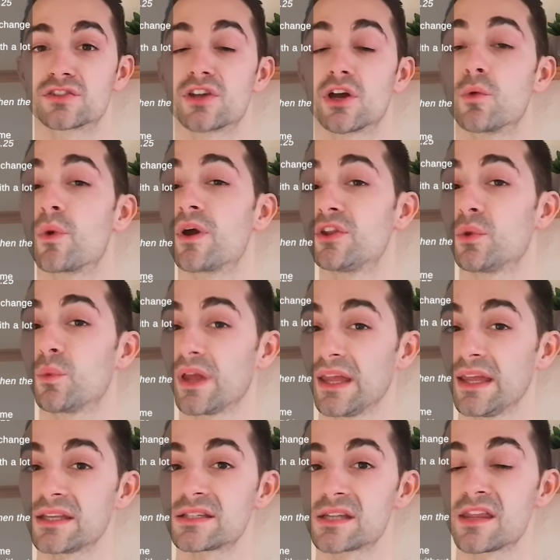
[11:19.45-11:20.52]
So when you
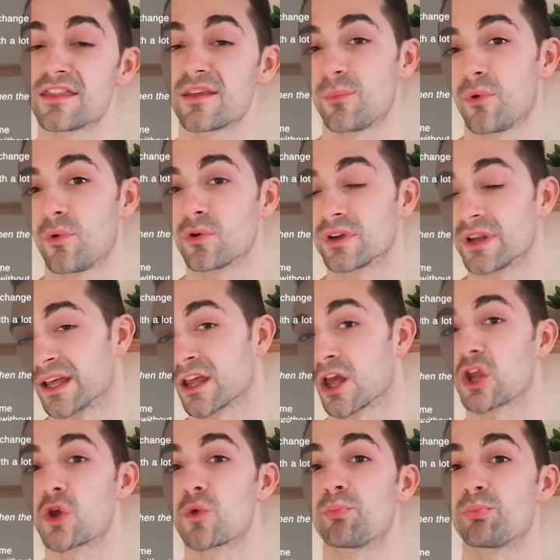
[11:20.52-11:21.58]
eat in the
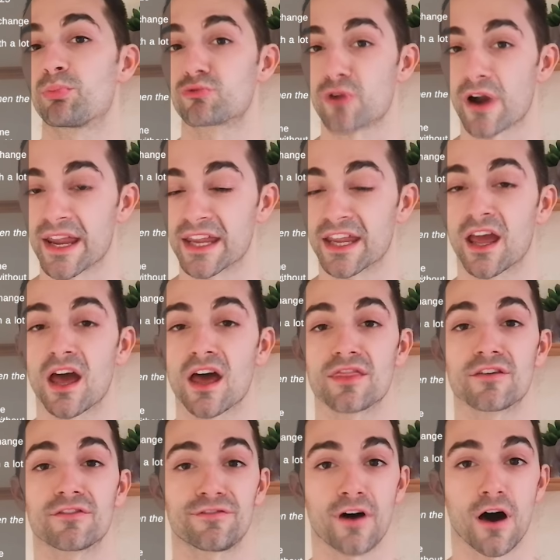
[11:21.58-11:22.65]
morning, you break
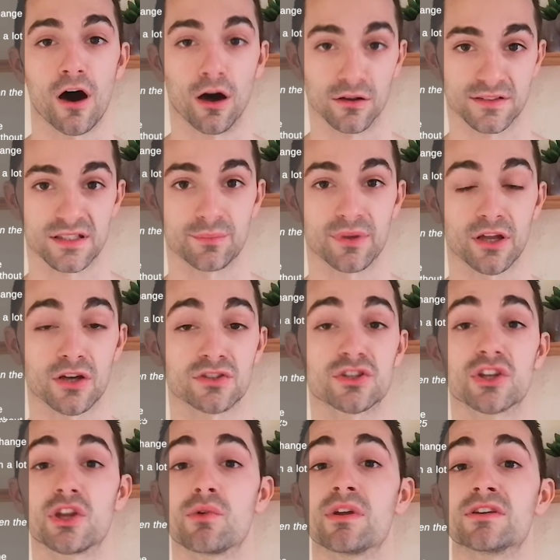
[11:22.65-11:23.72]
the fast
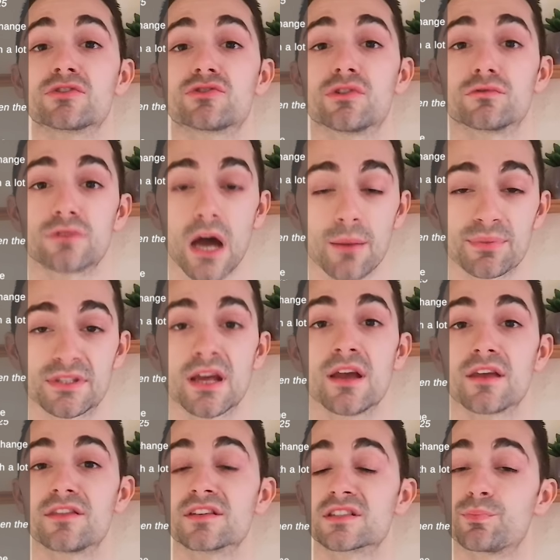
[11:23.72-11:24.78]
because you interrupt
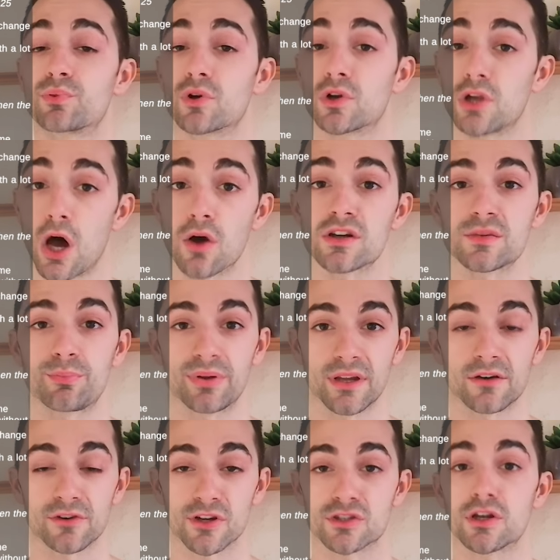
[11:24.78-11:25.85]
this prolonged
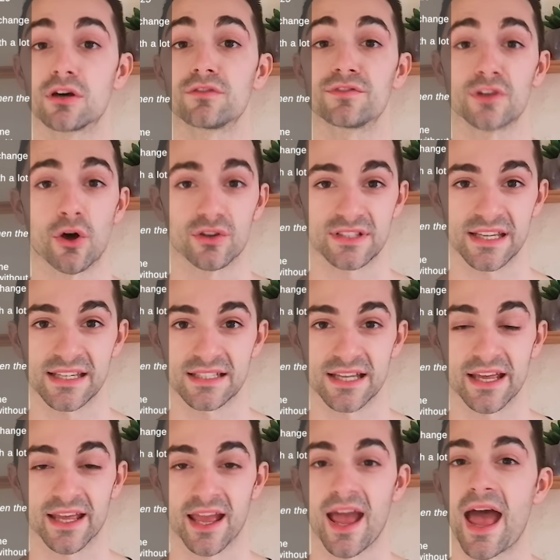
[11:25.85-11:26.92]
period of not
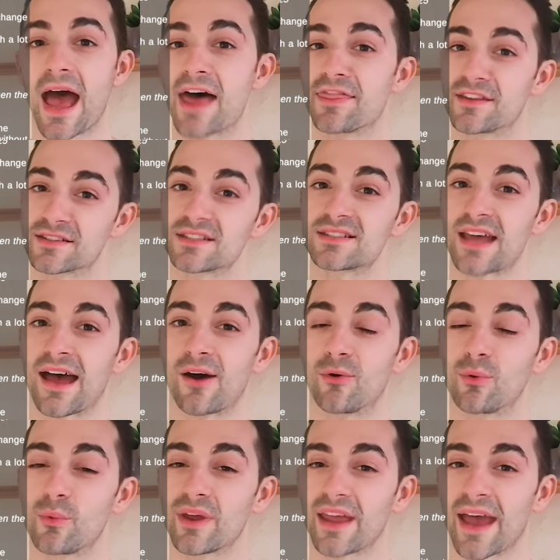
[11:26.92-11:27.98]
eating. And this is
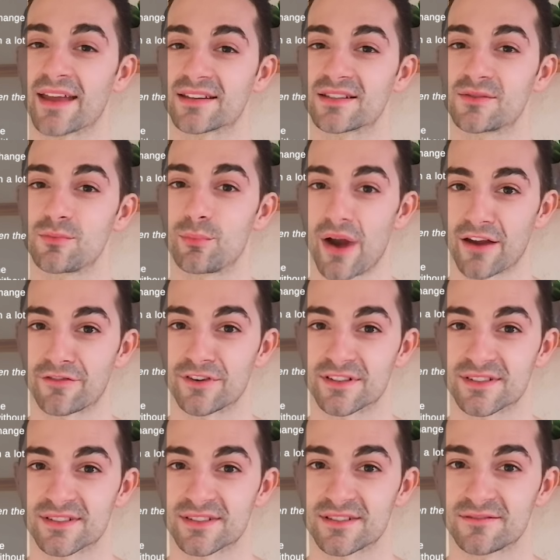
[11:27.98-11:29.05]
how we get
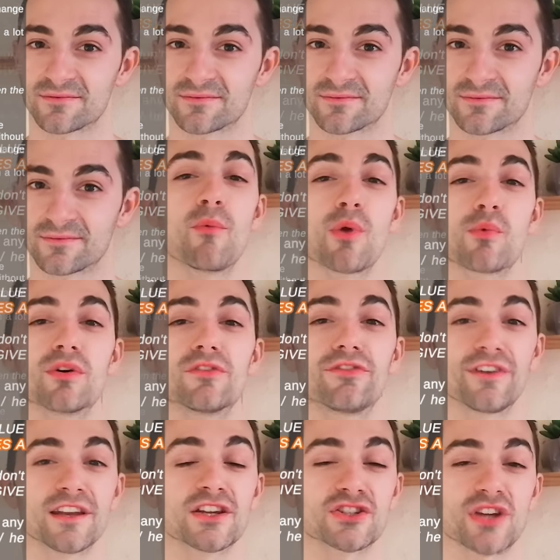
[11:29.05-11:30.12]
breakfast. And we
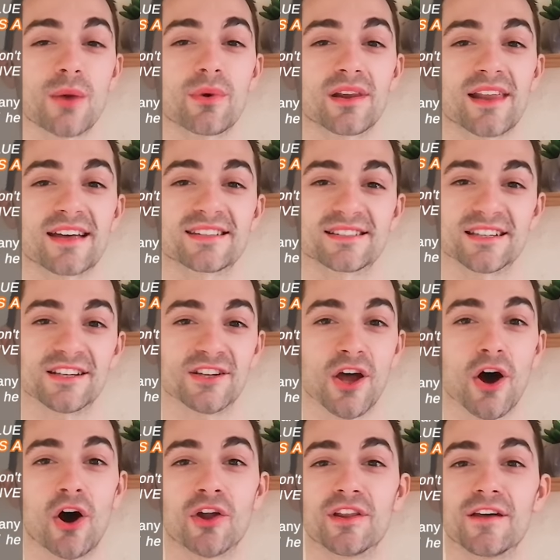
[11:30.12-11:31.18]
will finish our
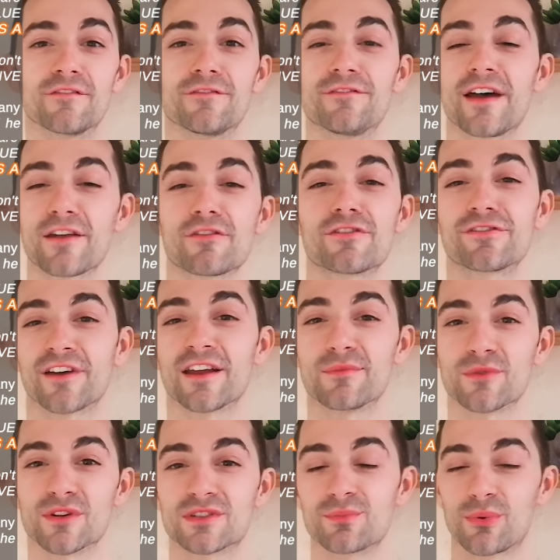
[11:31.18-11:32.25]
lesson on a very
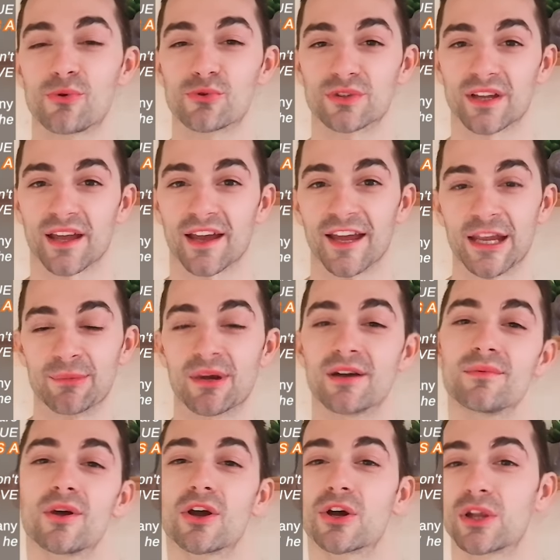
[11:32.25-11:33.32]
famous board game,
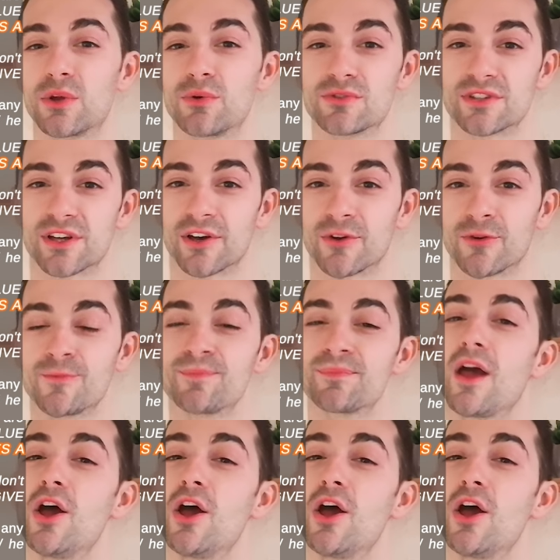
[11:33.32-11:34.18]
Cluedo.